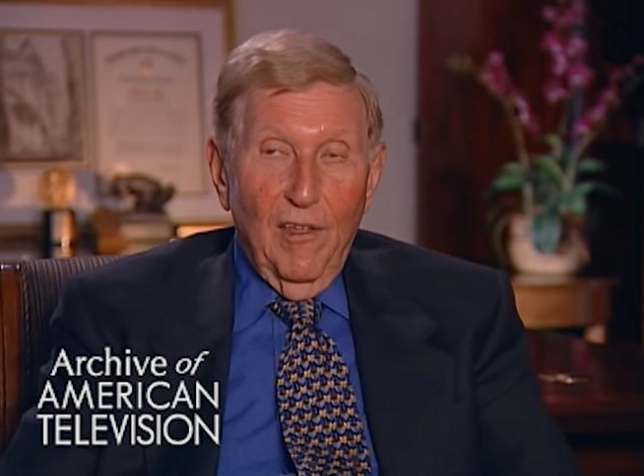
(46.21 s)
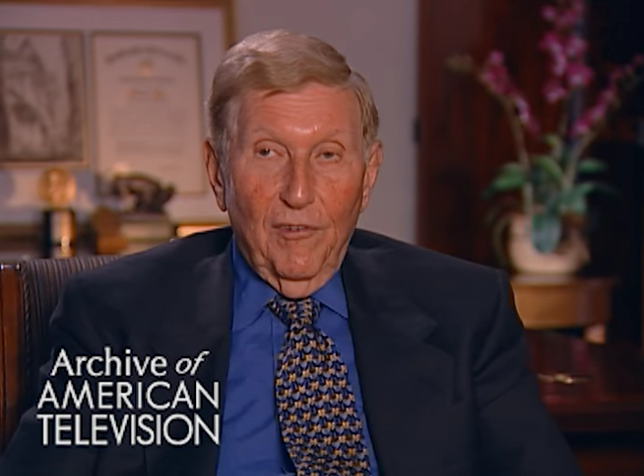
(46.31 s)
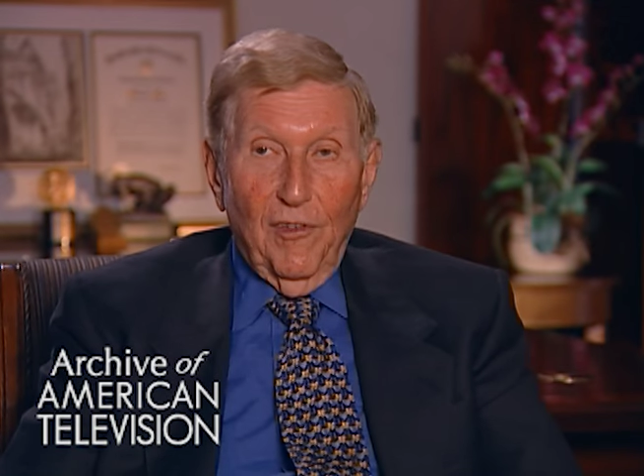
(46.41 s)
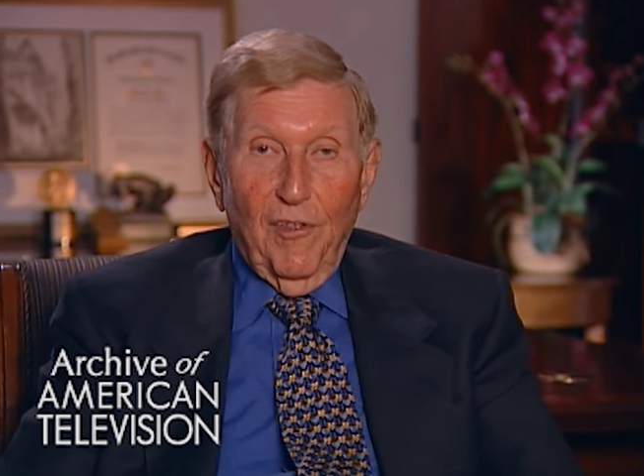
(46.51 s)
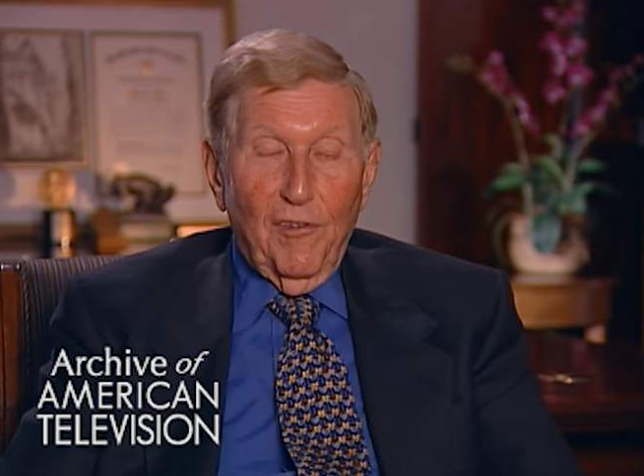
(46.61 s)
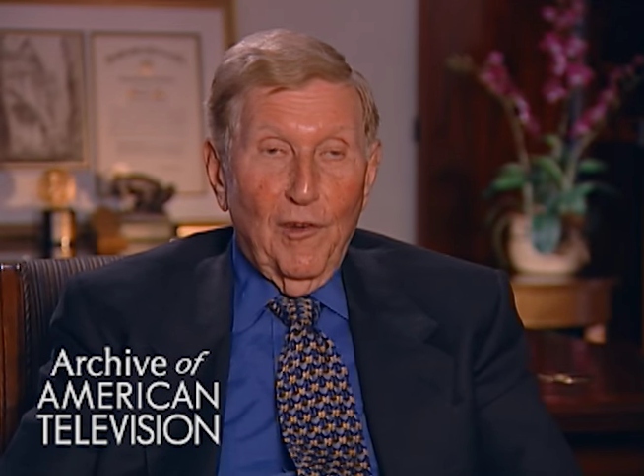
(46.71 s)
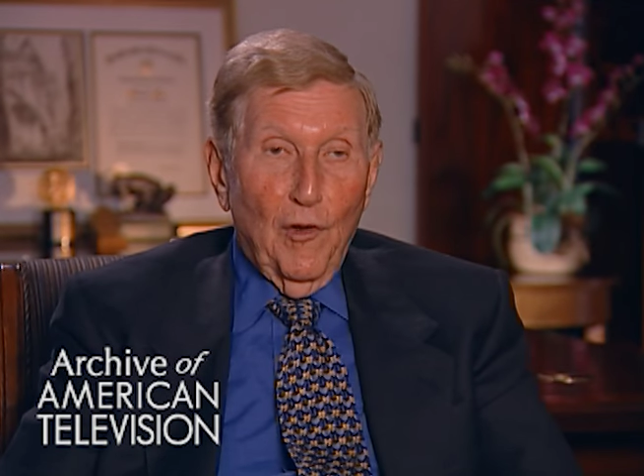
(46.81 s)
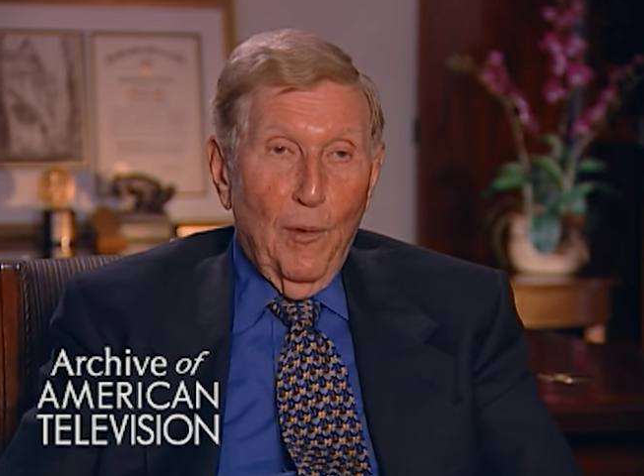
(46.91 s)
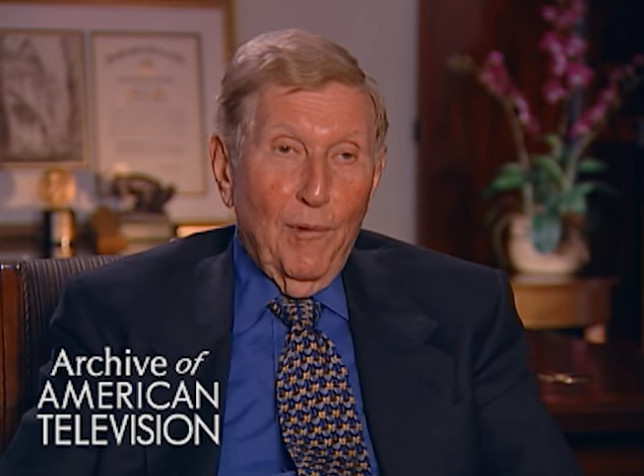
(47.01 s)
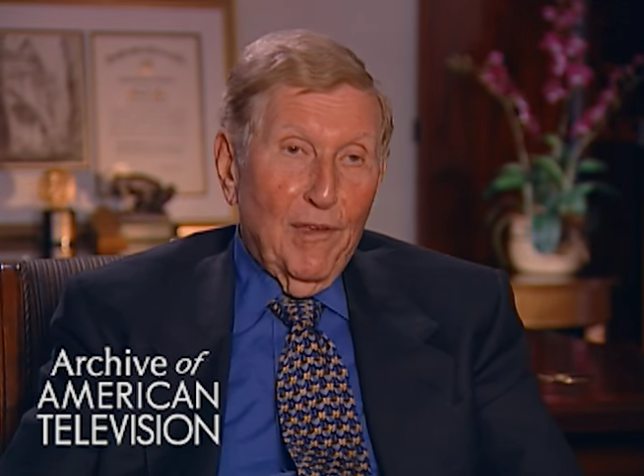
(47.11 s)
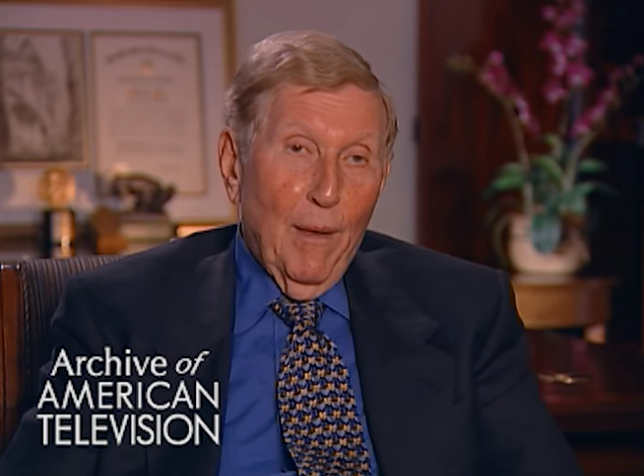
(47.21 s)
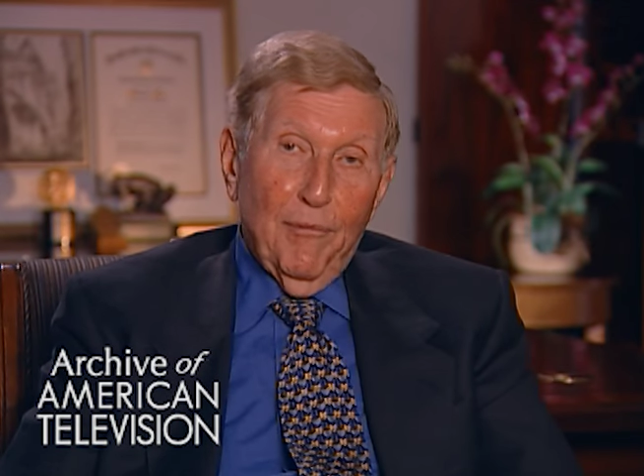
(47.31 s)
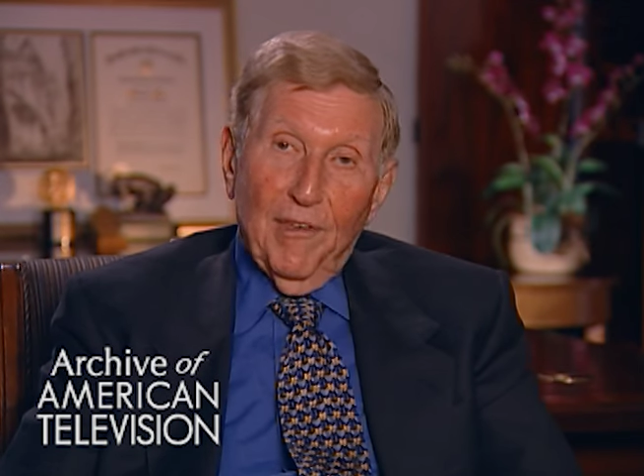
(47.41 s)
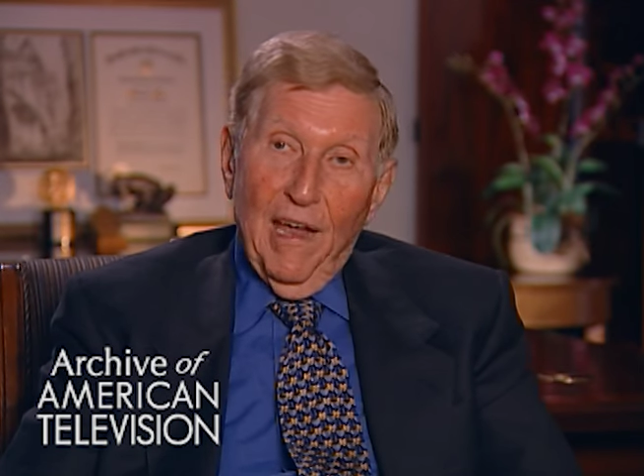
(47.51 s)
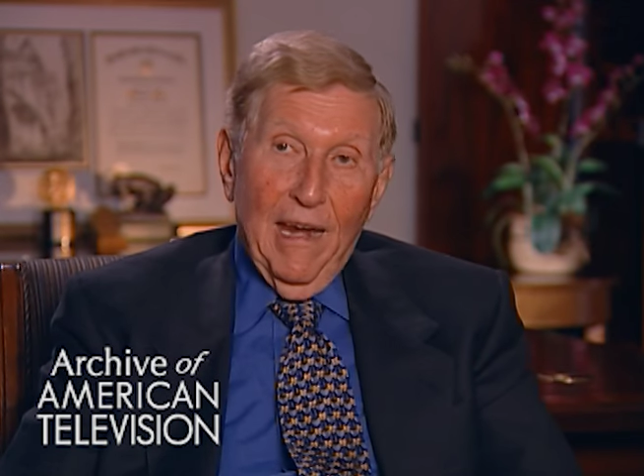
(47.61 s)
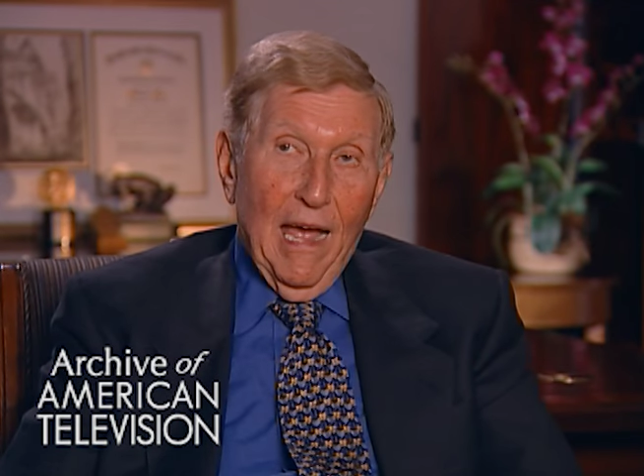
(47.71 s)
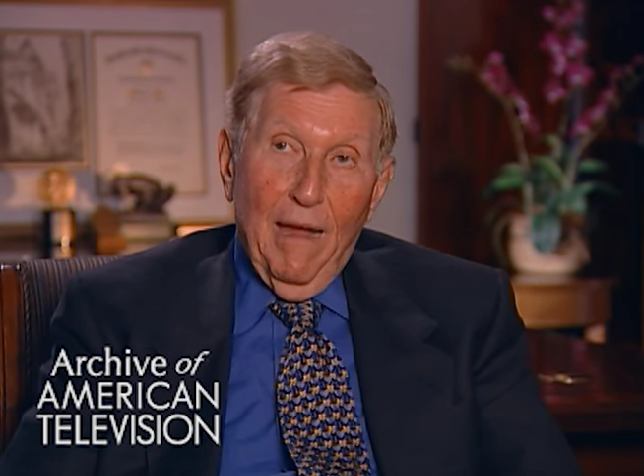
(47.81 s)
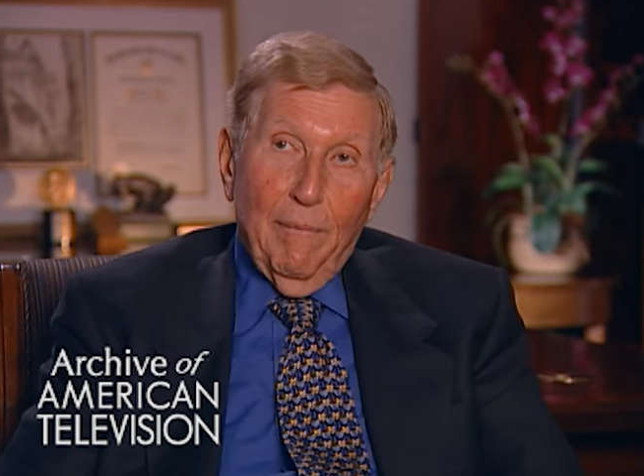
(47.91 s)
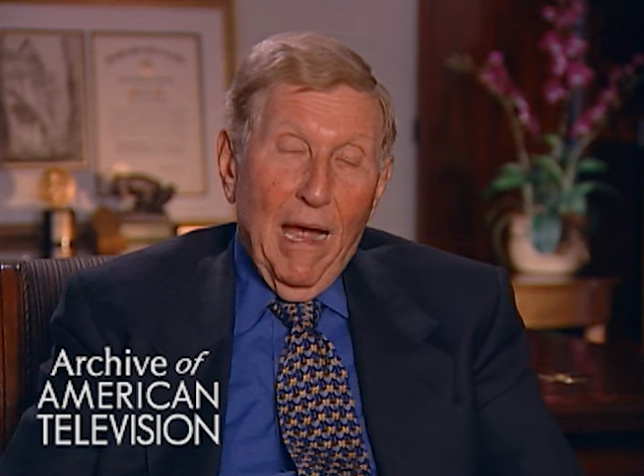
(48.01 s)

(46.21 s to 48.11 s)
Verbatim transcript: So there's enormous upside. I've,